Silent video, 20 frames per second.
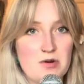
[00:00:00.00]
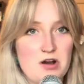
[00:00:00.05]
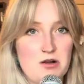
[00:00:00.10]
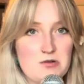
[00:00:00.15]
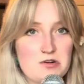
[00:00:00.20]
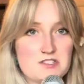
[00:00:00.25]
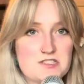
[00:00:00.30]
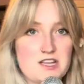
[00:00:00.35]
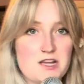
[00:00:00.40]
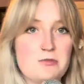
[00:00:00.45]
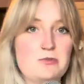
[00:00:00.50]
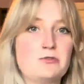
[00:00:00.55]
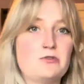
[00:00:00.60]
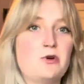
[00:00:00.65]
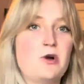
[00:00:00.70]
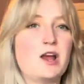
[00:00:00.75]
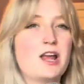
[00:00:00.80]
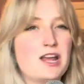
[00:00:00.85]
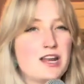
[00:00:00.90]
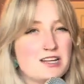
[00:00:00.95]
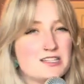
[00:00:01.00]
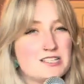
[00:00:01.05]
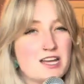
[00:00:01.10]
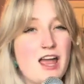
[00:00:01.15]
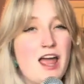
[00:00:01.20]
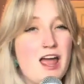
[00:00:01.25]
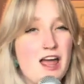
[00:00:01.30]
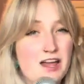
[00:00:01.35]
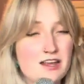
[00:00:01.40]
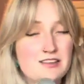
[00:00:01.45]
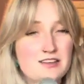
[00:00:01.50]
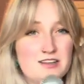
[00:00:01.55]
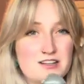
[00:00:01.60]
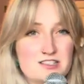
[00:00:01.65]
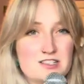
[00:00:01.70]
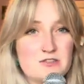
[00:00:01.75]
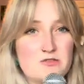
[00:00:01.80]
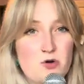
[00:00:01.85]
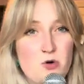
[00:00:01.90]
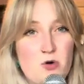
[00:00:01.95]
I want to say before I get into ethics
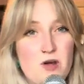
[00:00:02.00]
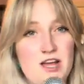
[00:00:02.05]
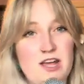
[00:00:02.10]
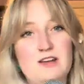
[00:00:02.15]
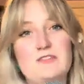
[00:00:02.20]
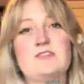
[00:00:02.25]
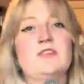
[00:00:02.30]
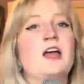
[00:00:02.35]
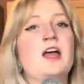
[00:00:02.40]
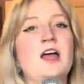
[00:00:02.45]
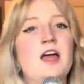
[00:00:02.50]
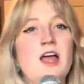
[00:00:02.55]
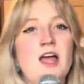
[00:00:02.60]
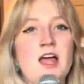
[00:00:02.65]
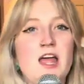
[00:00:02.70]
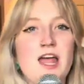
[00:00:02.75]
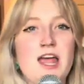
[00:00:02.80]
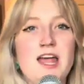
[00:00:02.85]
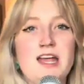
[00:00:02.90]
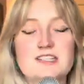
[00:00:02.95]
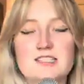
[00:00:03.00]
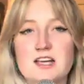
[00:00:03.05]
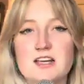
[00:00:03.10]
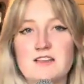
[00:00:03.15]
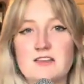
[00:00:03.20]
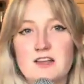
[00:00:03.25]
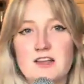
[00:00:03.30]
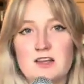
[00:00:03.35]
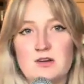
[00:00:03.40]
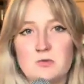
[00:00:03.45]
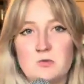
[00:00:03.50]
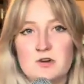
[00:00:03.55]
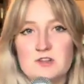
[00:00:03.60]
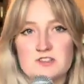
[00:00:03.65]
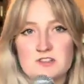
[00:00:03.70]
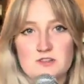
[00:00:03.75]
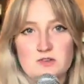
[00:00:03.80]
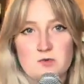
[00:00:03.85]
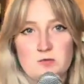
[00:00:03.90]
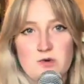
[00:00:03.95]
of OF is I think
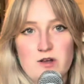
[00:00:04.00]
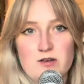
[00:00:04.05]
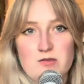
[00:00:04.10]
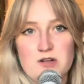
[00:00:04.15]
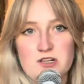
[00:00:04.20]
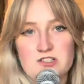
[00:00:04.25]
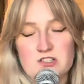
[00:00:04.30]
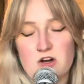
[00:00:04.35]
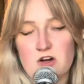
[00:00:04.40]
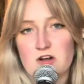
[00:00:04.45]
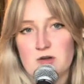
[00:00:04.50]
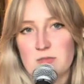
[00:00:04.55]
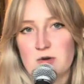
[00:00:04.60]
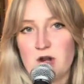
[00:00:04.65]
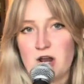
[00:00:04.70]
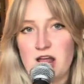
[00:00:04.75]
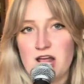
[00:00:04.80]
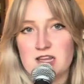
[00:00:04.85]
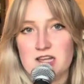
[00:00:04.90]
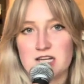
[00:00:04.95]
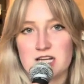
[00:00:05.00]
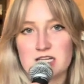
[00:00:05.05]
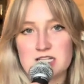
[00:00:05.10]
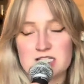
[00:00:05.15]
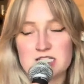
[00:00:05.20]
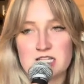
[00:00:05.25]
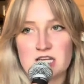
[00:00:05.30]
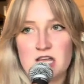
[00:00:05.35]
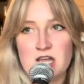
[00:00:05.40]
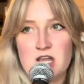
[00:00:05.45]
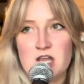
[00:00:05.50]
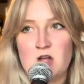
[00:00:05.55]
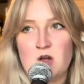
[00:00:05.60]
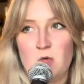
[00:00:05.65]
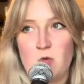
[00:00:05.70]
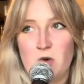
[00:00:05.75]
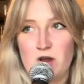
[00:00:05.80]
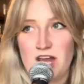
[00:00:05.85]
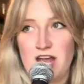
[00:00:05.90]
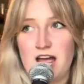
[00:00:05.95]
when we talk about ethics,
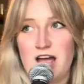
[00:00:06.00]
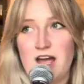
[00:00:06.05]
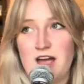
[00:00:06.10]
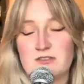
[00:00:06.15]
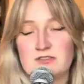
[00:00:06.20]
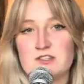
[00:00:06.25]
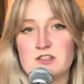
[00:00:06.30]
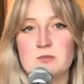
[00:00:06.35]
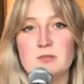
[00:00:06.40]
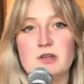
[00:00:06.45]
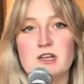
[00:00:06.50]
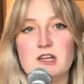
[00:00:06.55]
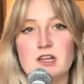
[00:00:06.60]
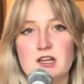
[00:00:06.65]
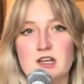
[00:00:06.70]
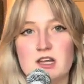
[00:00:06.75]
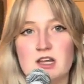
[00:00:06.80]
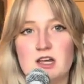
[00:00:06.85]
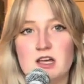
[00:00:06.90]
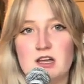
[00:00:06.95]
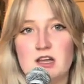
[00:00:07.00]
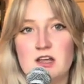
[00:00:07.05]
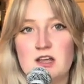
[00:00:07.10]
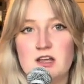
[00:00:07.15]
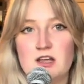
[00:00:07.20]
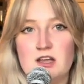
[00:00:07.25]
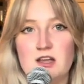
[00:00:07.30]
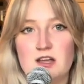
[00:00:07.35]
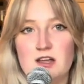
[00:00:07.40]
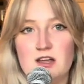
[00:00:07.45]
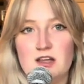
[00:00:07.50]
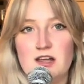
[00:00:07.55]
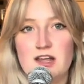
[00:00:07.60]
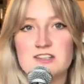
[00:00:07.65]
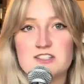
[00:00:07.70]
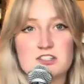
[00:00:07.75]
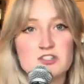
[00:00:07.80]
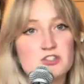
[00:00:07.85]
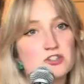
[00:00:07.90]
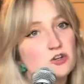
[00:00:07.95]
we have to be,
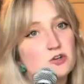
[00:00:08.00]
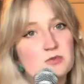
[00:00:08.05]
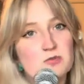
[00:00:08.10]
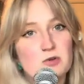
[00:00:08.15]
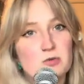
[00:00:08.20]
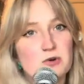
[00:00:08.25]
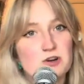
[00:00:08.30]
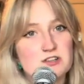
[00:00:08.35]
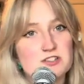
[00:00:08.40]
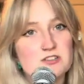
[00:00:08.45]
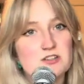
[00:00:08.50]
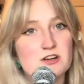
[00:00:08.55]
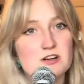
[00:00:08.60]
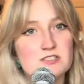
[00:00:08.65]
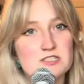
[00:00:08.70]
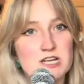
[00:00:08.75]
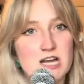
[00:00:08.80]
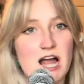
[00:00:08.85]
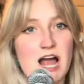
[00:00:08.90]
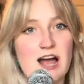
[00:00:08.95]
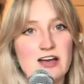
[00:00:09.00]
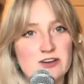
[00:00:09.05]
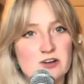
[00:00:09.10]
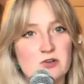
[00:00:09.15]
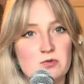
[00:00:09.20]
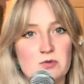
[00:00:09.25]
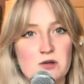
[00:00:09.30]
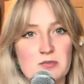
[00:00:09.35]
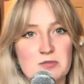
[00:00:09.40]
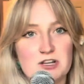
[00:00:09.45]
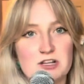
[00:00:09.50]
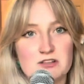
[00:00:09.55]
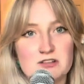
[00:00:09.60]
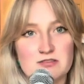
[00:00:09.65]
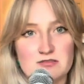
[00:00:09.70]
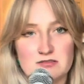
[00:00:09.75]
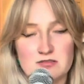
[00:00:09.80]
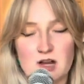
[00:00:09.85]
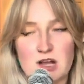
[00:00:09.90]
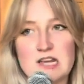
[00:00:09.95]
it's assumed that we're discussing adult women,
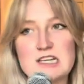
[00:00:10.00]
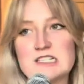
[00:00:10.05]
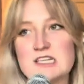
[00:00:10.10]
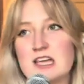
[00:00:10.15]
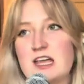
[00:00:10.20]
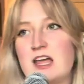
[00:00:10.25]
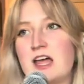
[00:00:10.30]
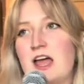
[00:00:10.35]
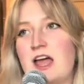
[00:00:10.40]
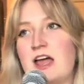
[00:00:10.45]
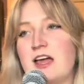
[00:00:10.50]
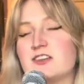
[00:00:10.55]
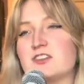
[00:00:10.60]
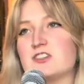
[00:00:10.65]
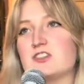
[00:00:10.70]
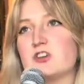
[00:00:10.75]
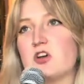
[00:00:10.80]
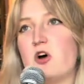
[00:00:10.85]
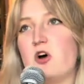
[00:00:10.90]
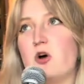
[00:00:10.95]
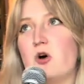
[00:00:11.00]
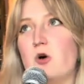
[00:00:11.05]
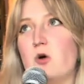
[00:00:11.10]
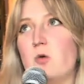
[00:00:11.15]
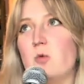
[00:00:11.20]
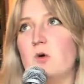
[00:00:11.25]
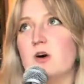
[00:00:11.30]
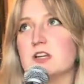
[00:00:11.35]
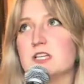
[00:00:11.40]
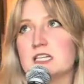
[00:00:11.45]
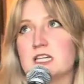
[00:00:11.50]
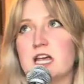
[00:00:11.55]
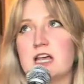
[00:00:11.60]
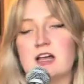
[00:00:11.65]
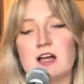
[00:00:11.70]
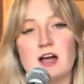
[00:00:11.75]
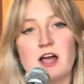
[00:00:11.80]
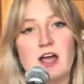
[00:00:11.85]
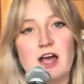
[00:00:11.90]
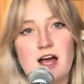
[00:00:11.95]
right? So one
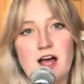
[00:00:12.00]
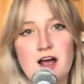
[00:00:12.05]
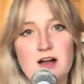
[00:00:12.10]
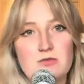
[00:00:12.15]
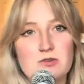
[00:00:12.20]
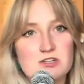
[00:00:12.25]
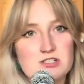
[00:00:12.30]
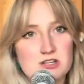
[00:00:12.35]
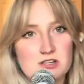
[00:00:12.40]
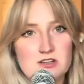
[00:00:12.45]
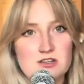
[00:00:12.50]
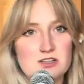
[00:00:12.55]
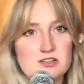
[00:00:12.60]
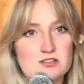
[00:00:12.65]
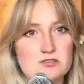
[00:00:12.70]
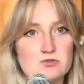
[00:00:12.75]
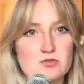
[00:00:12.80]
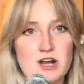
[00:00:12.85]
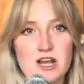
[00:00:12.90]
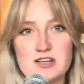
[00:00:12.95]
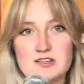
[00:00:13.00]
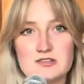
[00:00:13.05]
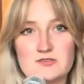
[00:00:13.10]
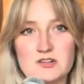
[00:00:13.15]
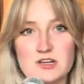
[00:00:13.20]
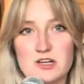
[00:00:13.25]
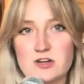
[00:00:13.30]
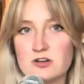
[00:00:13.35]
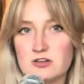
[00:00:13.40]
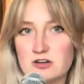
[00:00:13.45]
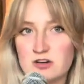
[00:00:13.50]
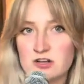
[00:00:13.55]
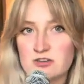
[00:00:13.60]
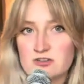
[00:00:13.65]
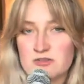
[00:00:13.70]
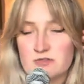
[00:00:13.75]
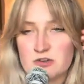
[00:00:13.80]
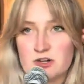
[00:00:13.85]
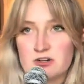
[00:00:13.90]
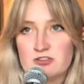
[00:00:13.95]
take I have, which I think is relatively
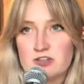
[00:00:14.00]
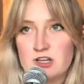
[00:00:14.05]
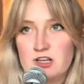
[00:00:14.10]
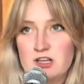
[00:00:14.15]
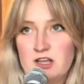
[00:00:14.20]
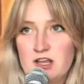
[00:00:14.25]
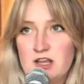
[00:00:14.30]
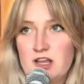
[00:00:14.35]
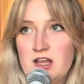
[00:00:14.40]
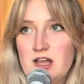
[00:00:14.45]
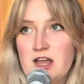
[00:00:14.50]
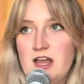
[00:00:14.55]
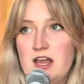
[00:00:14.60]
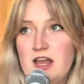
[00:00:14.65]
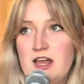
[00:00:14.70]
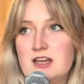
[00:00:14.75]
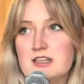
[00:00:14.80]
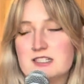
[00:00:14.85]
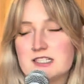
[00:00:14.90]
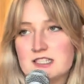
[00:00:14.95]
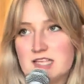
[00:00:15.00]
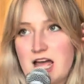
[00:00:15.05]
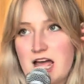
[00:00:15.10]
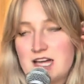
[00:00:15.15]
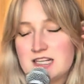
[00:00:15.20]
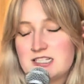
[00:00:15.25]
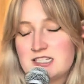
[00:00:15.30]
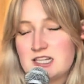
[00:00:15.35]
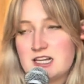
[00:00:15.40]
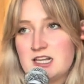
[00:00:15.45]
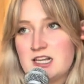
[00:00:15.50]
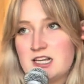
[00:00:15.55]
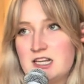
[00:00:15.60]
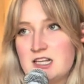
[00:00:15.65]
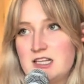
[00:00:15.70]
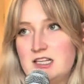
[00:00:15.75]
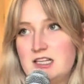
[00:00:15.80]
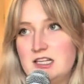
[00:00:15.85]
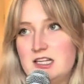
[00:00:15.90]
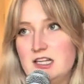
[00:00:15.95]
uncontroversial, is that
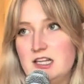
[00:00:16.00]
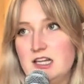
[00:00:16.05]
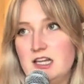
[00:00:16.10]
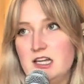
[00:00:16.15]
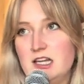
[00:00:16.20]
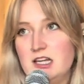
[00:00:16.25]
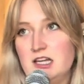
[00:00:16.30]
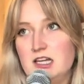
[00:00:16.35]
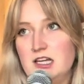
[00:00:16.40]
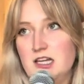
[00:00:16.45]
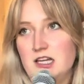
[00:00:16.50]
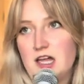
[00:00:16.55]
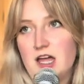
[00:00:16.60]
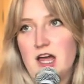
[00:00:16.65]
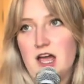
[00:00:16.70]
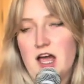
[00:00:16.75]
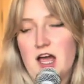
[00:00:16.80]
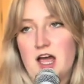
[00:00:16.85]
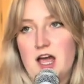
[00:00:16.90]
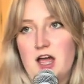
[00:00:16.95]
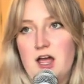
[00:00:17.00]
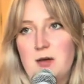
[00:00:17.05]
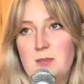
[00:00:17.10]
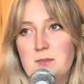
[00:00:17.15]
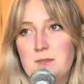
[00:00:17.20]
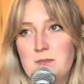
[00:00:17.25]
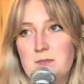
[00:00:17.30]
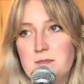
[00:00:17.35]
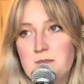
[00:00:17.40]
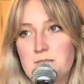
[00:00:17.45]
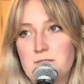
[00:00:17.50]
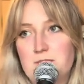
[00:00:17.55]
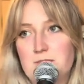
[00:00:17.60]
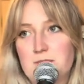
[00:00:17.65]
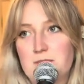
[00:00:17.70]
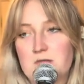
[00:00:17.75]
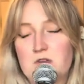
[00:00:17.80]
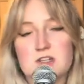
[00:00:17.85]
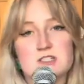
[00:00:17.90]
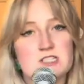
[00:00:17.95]
the
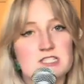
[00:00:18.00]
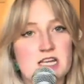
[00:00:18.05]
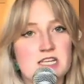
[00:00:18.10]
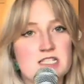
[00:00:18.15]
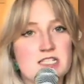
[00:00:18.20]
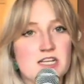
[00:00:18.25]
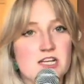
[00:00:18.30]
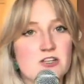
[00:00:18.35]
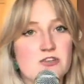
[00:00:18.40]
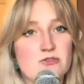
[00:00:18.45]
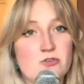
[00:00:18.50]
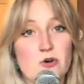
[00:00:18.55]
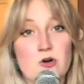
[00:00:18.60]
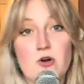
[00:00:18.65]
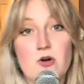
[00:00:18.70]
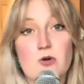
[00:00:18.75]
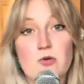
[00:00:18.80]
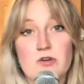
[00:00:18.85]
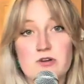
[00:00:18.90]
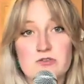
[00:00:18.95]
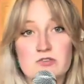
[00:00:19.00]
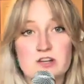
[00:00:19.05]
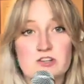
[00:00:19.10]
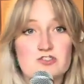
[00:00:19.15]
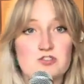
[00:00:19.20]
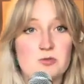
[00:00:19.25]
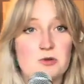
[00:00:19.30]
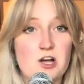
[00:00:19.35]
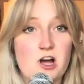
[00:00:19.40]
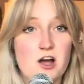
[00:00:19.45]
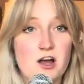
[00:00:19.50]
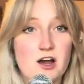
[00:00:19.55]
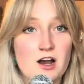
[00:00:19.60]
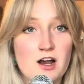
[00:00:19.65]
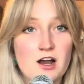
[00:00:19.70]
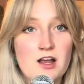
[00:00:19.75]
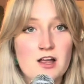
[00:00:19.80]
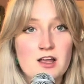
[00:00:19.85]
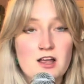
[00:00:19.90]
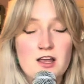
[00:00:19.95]
consent age for OnlyFans should be higher.
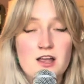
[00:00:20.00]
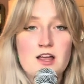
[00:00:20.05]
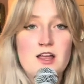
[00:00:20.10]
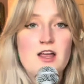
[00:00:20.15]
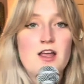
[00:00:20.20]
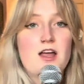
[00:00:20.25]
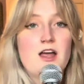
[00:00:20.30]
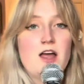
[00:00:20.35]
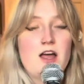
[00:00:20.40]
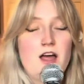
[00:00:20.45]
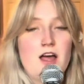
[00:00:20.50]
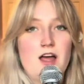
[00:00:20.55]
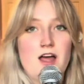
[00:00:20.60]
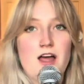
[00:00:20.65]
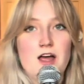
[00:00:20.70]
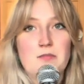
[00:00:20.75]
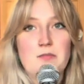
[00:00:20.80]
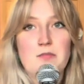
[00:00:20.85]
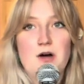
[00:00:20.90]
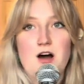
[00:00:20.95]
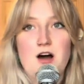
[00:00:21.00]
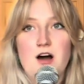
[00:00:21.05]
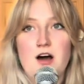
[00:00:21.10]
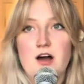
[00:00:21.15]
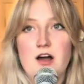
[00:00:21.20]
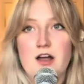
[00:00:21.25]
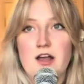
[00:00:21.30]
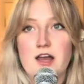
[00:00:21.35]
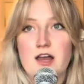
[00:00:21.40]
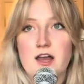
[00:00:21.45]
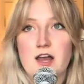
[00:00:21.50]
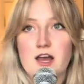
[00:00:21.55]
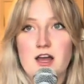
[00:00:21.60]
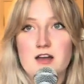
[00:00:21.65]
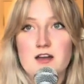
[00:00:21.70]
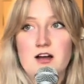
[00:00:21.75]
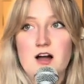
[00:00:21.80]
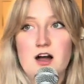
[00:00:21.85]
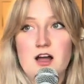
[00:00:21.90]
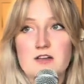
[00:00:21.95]

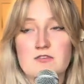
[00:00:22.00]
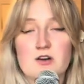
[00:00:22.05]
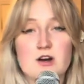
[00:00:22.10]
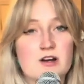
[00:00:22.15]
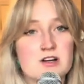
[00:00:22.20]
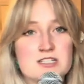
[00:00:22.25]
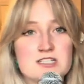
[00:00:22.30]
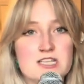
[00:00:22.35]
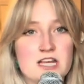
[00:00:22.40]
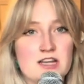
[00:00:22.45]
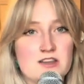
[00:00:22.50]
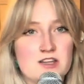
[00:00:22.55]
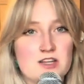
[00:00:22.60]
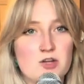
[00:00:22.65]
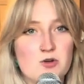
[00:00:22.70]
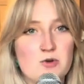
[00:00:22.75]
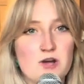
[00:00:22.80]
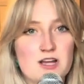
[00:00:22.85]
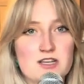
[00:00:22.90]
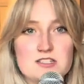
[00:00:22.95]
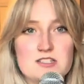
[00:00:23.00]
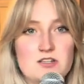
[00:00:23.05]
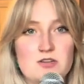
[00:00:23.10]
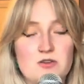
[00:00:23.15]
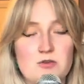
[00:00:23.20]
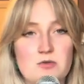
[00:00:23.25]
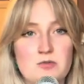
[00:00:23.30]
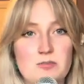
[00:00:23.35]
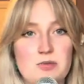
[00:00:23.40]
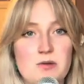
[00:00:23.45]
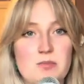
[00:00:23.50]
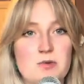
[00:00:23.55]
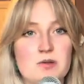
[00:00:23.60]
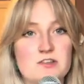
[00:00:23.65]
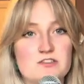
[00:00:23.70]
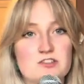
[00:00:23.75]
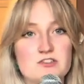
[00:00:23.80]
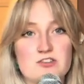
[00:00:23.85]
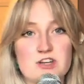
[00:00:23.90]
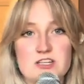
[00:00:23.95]
I've heard it said in the US, you know, people
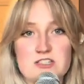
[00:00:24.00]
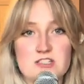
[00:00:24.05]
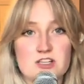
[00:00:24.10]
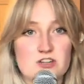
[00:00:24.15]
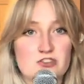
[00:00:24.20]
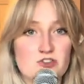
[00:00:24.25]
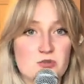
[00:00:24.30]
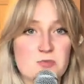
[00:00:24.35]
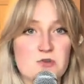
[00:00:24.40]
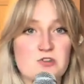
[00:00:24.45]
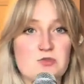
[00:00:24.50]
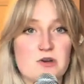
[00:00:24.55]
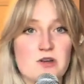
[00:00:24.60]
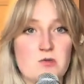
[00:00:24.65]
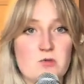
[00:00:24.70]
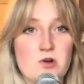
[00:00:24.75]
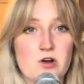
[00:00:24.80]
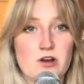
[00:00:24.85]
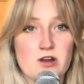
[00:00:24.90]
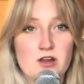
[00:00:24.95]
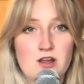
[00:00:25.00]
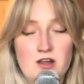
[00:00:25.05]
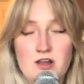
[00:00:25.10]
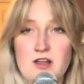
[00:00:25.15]
suggesting it should be 21.